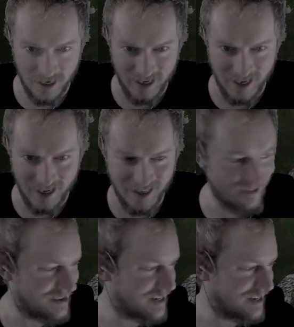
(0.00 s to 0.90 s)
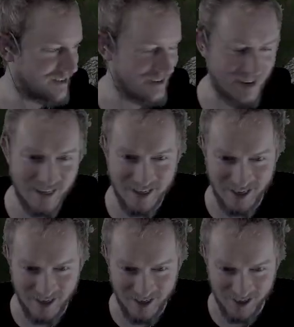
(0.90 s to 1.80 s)
to end the video right
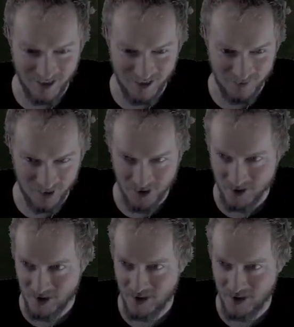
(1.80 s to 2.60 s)
there. The claw broke.